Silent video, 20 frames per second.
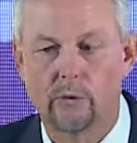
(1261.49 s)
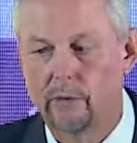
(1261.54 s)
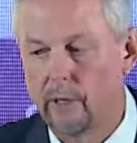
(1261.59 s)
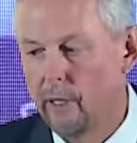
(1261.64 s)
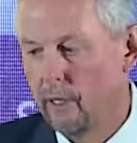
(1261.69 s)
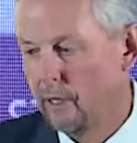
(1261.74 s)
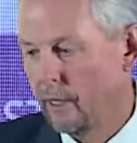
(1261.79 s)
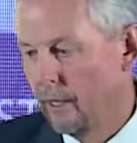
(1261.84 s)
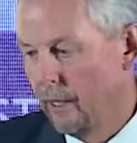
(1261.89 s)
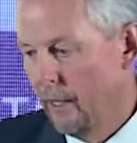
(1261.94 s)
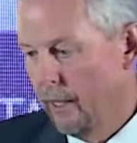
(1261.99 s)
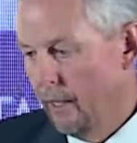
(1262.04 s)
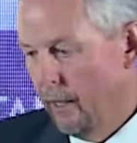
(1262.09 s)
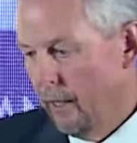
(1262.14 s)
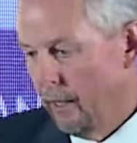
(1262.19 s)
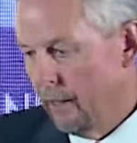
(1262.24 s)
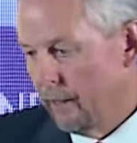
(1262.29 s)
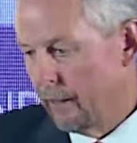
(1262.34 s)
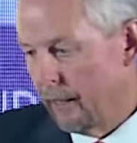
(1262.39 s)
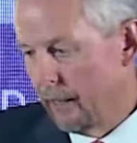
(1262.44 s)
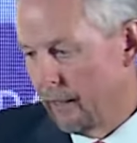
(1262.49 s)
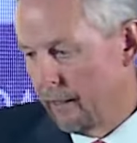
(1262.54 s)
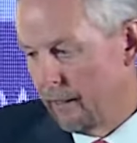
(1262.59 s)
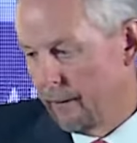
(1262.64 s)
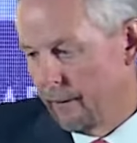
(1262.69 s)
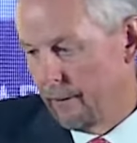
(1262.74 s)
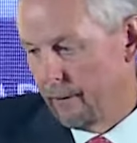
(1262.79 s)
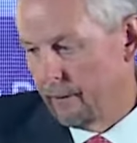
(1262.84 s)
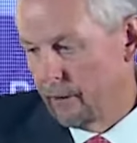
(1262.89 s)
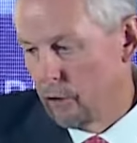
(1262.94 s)
the
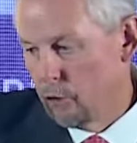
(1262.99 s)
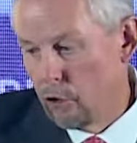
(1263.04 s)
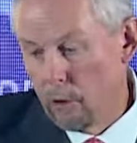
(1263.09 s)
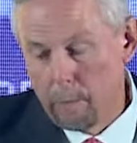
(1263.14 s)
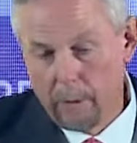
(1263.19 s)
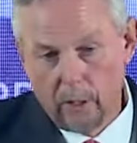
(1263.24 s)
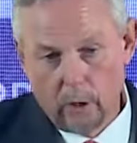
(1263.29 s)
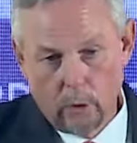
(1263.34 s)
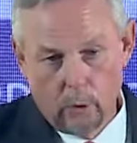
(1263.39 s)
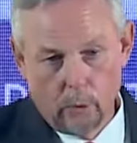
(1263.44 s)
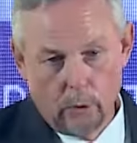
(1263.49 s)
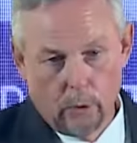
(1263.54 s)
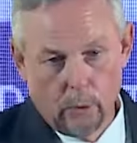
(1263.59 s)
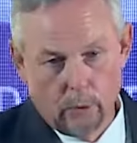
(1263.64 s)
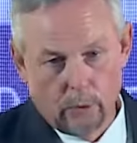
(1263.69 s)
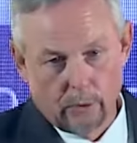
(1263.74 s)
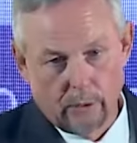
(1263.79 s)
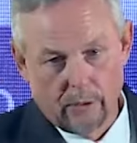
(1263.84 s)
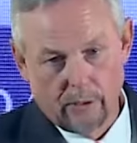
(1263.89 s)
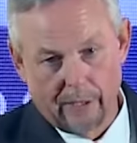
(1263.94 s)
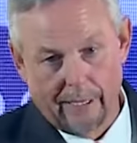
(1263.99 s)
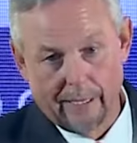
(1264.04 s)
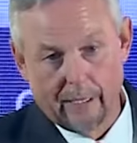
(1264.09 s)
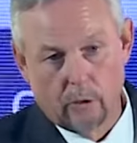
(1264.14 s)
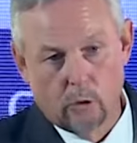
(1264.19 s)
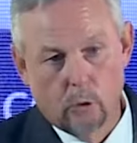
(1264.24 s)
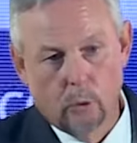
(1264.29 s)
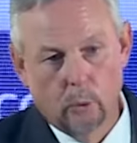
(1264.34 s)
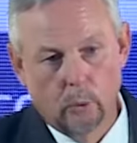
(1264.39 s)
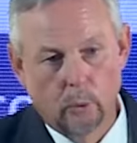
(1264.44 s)
GPU usage and the
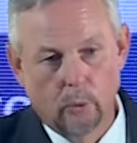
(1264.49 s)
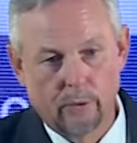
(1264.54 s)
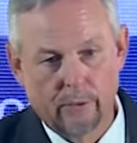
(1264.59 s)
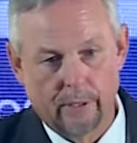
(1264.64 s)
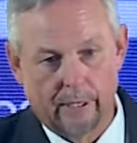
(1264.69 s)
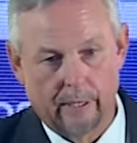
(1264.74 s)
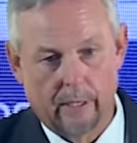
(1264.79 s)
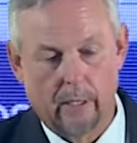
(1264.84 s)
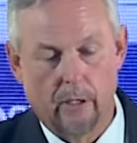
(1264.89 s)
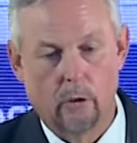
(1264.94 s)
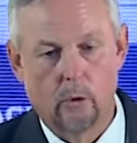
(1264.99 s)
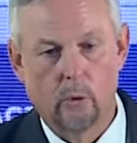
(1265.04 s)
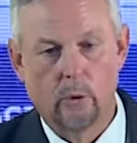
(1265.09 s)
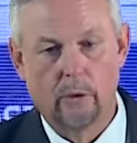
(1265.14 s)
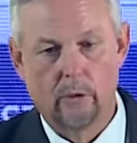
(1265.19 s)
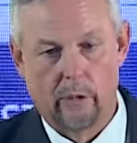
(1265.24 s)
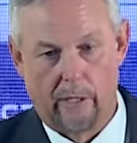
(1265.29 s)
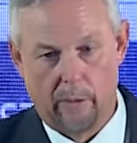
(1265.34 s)
tools that they're doing to